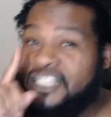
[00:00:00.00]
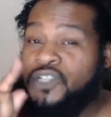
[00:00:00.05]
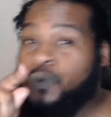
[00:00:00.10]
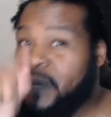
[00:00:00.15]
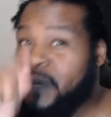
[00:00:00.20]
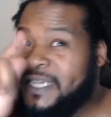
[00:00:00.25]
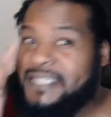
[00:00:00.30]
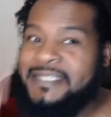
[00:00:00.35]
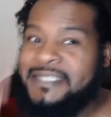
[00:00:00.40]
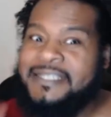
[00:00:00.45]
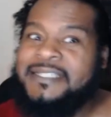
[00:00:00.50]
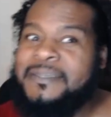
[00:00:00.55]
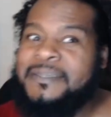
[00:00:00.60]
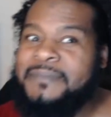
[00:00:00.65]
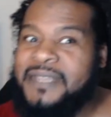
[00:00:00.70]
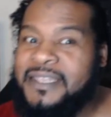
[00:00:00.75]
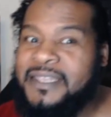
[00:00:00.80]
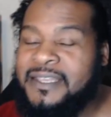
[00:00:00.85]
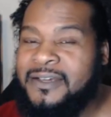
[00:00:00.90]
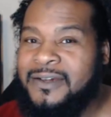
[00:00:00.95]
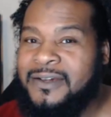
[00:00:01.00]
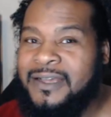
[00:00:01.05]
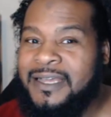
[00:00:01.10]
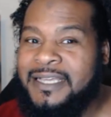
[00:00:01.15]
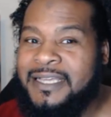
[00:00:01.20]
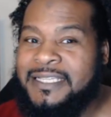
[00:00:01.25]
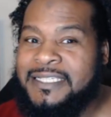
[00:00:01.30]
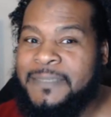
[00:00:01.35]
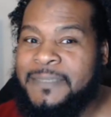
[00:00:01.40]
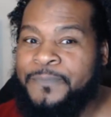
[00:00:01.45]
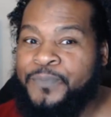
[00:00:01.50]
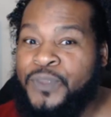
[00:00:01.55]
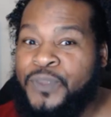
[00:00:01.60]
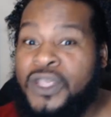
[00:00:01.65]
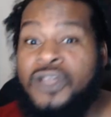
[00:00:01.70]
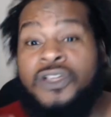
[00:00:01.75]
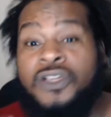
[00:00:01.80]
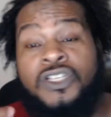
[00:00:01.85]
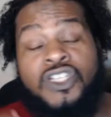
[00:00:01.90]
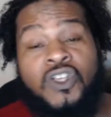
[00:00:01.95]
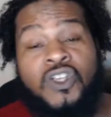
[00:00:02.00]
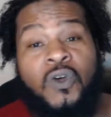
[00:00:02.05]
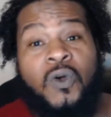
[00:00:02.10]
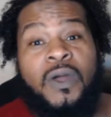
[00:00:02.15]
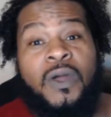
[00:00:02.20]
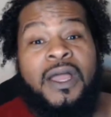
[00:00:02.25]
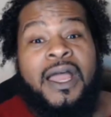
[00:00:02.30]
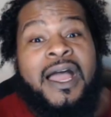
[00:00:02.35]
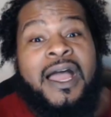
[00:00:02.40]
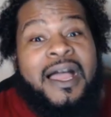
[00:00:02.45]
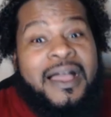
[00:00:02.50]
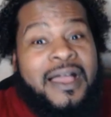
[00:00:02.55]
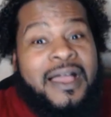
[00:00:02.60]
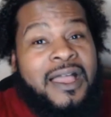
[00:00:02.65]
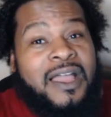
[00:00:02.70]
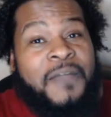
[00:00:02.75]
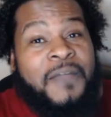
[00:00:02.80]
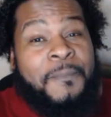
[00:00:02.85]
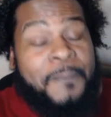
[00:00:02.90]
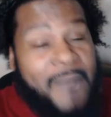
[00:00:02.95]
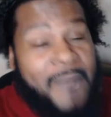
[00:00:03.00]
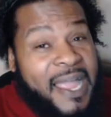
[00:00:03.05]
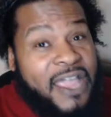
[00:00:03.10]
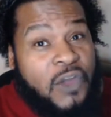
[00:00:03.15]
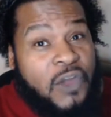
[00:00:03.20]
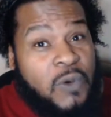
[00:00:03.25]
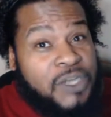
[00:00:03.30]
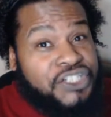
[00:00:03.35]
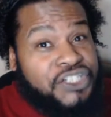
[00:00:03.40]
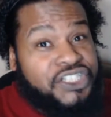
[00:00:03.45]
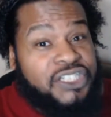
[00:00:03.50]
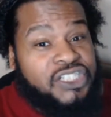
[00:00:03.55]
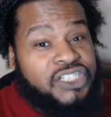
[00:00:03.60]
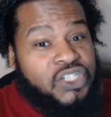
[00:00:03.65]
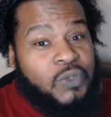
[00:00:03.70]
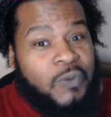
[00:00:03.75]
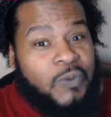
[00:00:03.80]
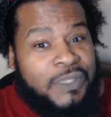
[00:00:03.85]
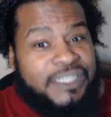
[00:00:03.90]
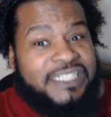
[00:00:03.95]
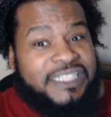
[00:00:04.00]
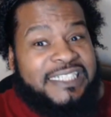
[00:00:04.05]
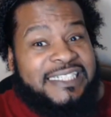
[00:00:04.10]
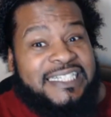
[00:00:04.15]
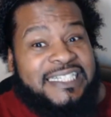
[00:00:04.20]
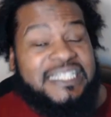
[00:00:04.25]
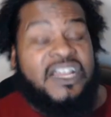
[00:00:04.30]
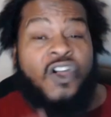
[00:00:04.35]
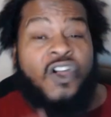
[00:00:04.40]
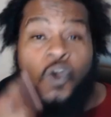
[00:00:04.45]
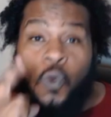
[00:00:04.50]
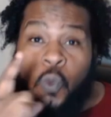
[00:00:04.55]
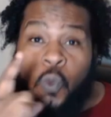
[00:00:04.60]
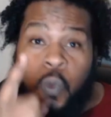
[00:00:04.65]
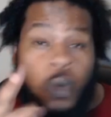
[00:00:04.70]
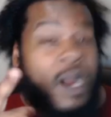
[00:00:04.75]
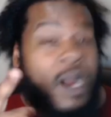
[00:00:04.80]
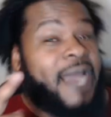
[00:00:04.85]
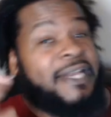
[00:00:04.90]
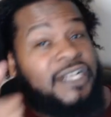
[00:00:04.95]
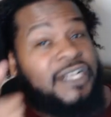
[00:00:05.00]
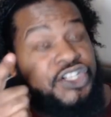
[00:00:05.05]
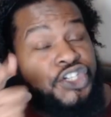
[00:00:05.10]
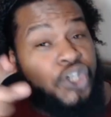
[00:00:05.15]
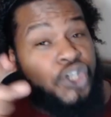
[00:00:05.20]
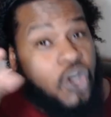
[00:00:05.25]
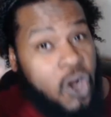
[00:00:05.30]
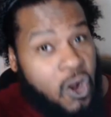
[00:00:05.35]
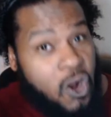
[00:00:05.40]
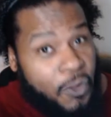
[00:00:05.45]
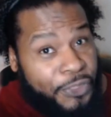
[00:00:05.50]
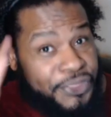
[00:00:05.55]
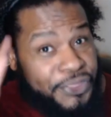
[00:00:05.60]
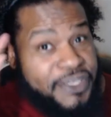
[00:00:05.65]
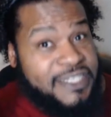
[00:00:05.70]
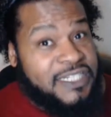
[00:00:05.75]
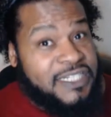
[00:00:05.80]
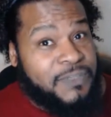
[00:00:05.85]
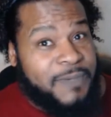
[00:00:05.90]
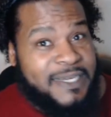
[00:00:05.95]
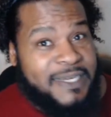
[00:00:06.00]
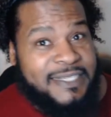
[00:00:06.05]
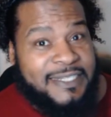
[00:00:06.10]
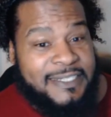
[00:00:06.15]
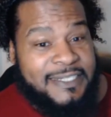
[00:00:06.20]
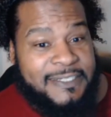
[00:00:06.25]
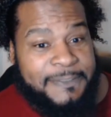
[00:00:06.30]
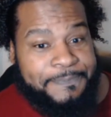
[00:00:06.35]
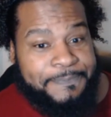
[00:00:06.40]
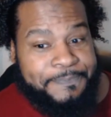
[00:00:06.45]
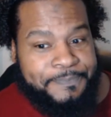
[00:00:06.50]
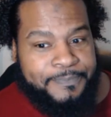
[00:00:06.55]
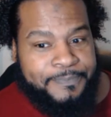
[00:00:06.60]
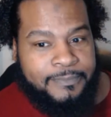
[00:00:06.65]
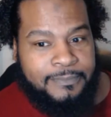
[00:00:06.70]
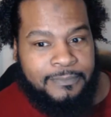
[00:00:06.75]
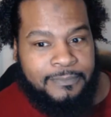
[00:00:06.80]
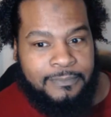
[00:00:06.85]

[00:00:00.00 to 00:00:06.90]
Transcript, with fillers: it's racism in their eyes. So, my question to Wajdi is why didn't you call this racism?